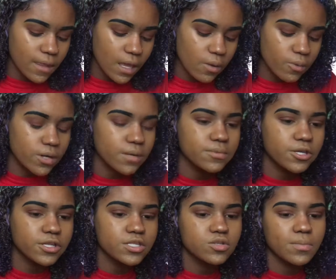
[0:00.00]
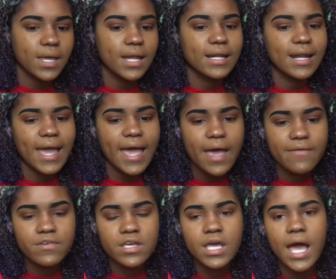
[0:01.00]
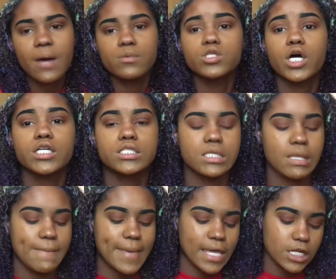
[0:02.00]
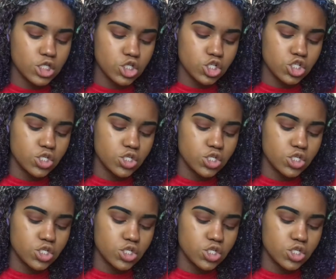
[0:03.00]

I went up there, they told me I didn't have it. I was talking to the manager.